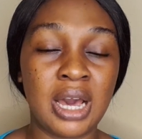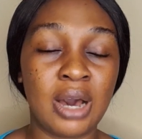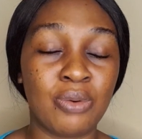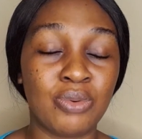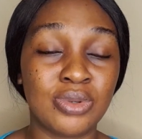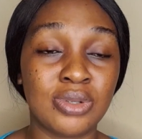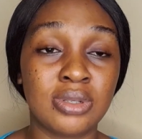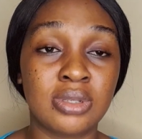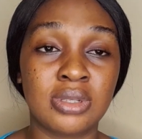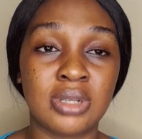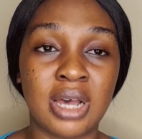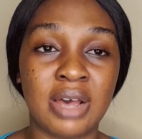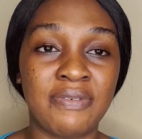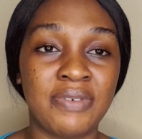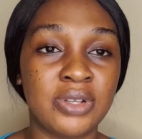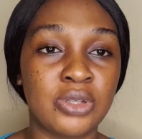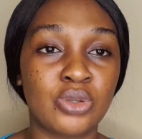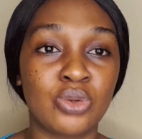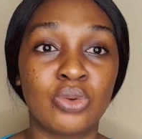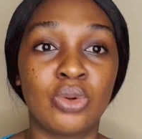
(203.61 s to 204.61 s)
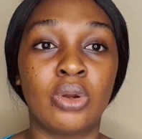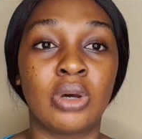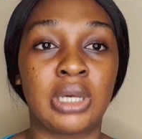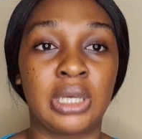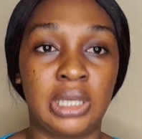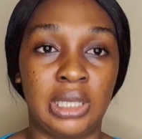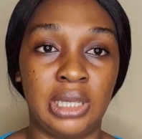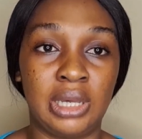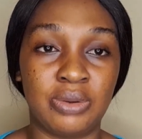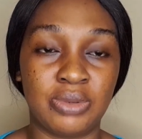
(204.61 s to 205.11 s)
I was, I felt so
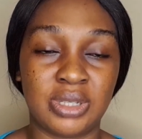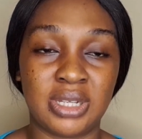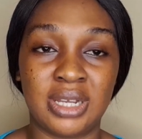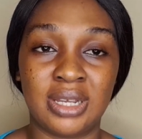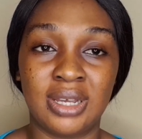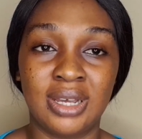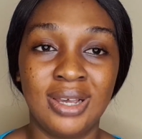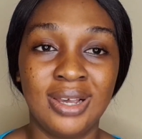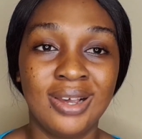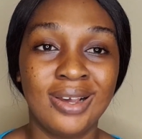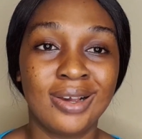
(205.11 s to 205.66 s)
lucky. I was like,